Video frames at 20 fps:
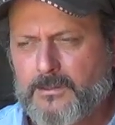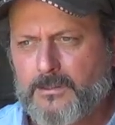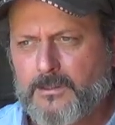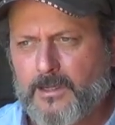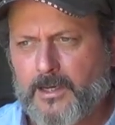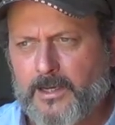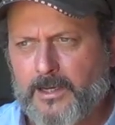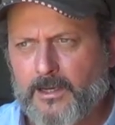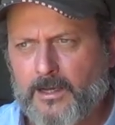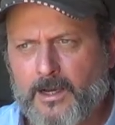
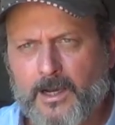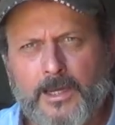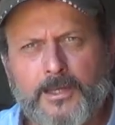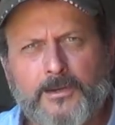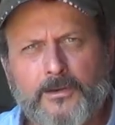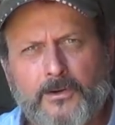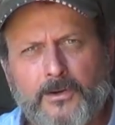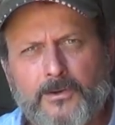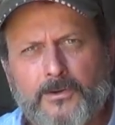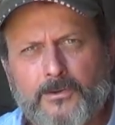I
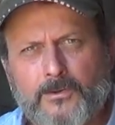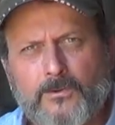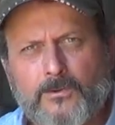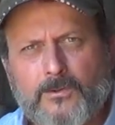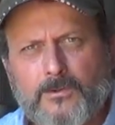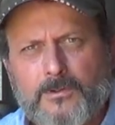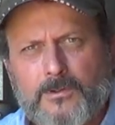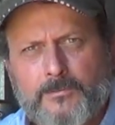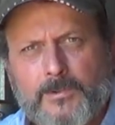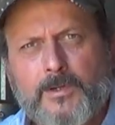know
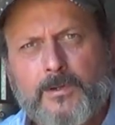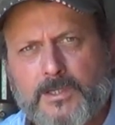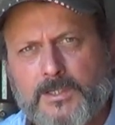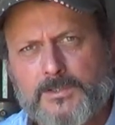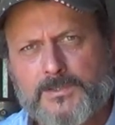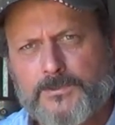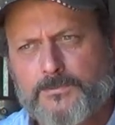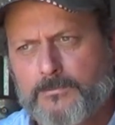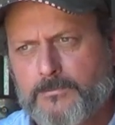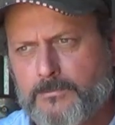we were,
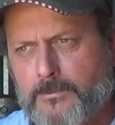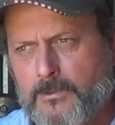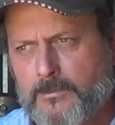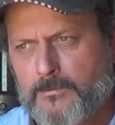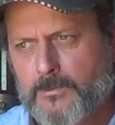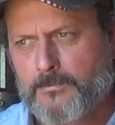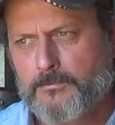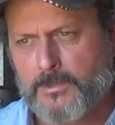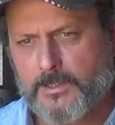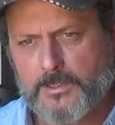because
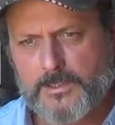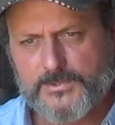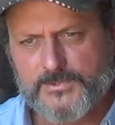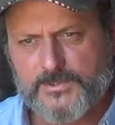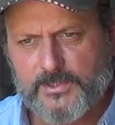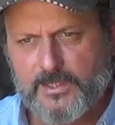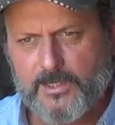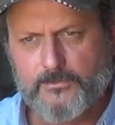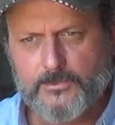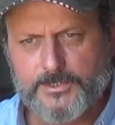when
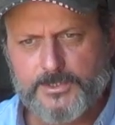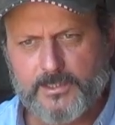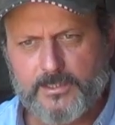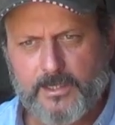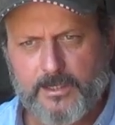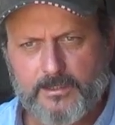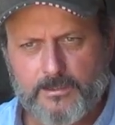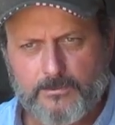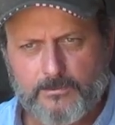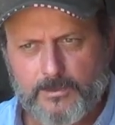Melissa and I were
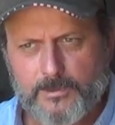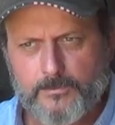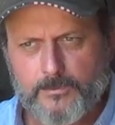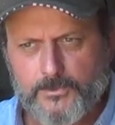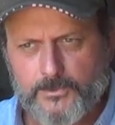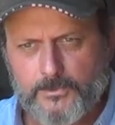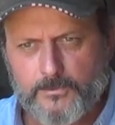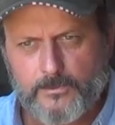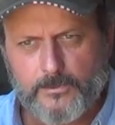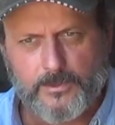together, we were
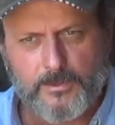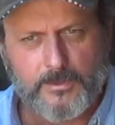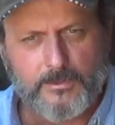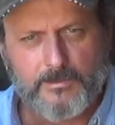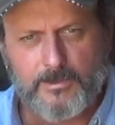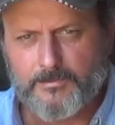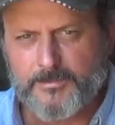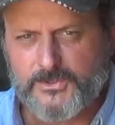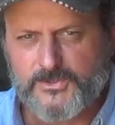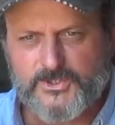doing.
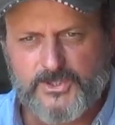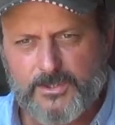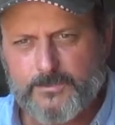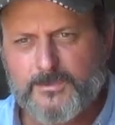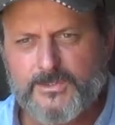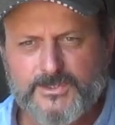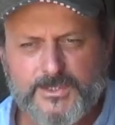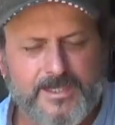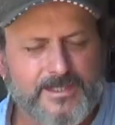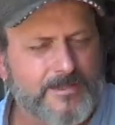I mean, she
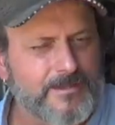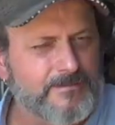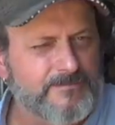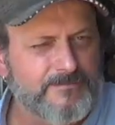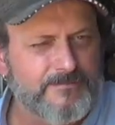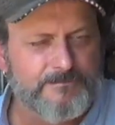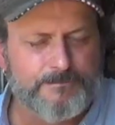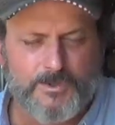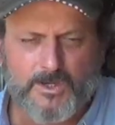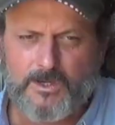was on the
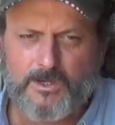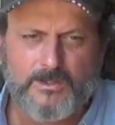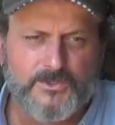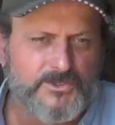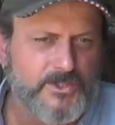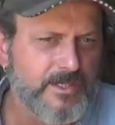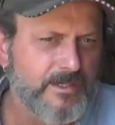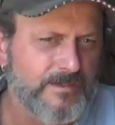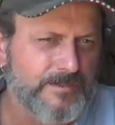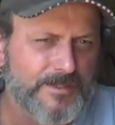ball.
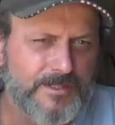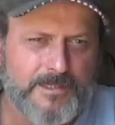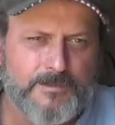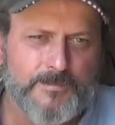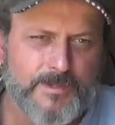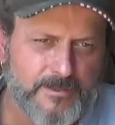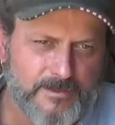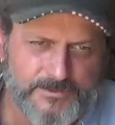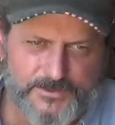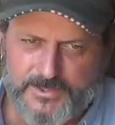She had the
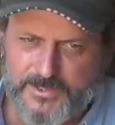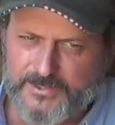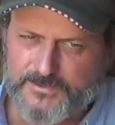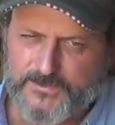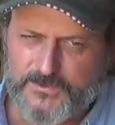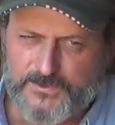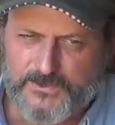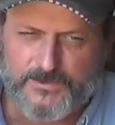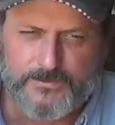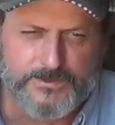emails
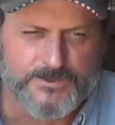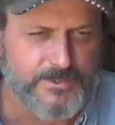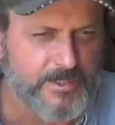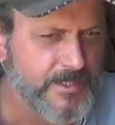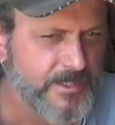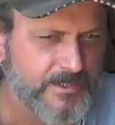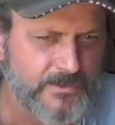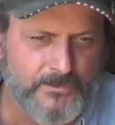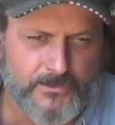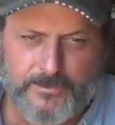answered. She was
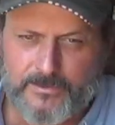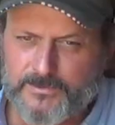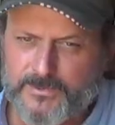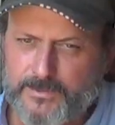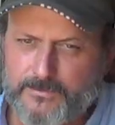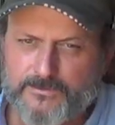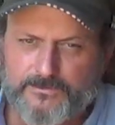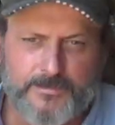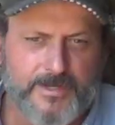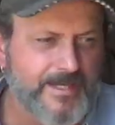taking orders.
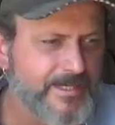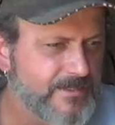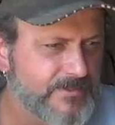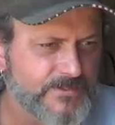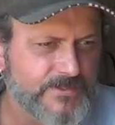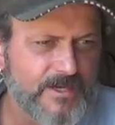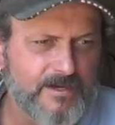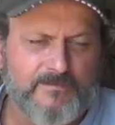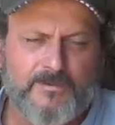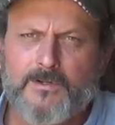I was making
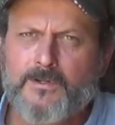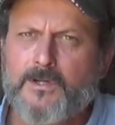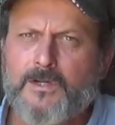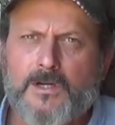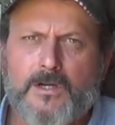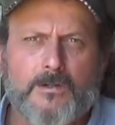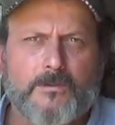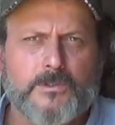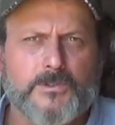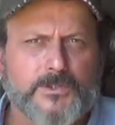
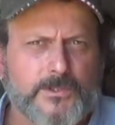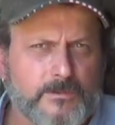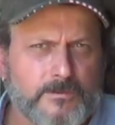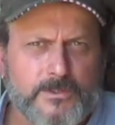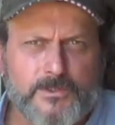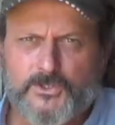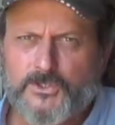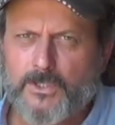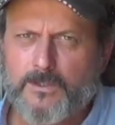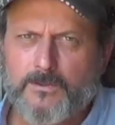stuff. We were
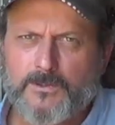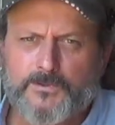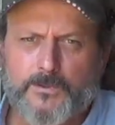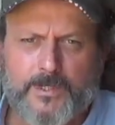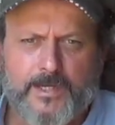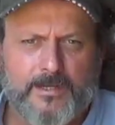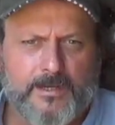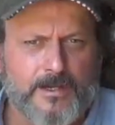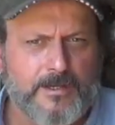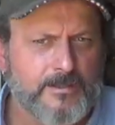doing shows.
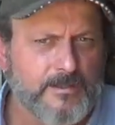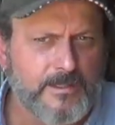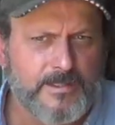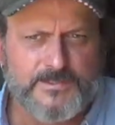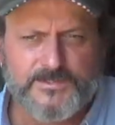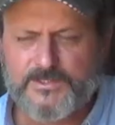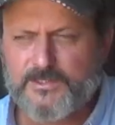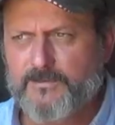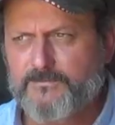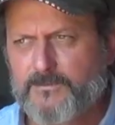We had
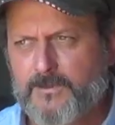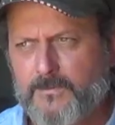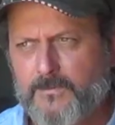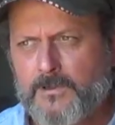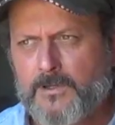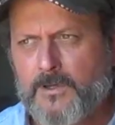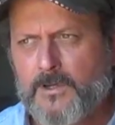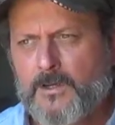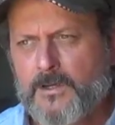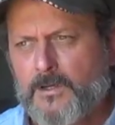online stuff
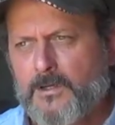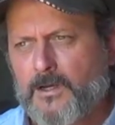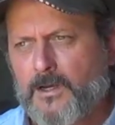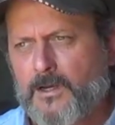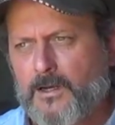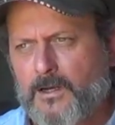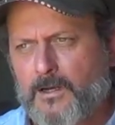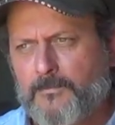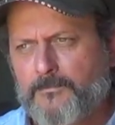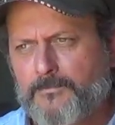going.
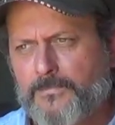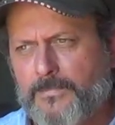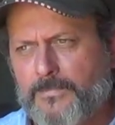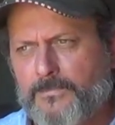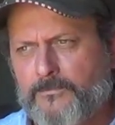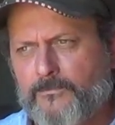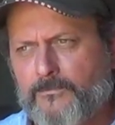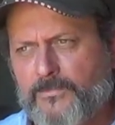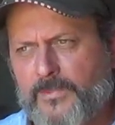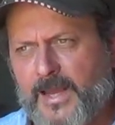
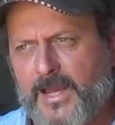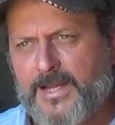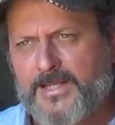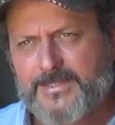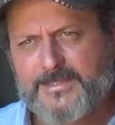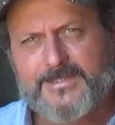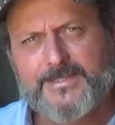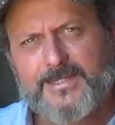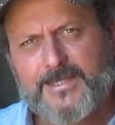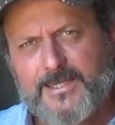
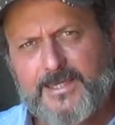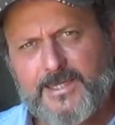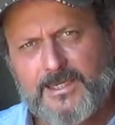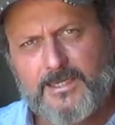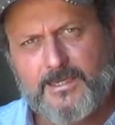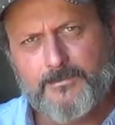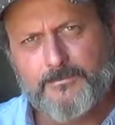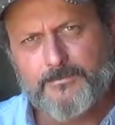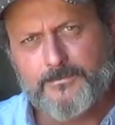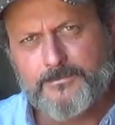That
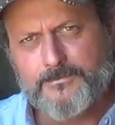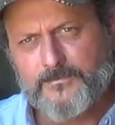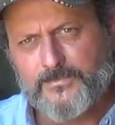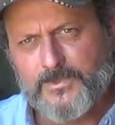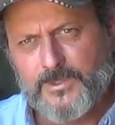team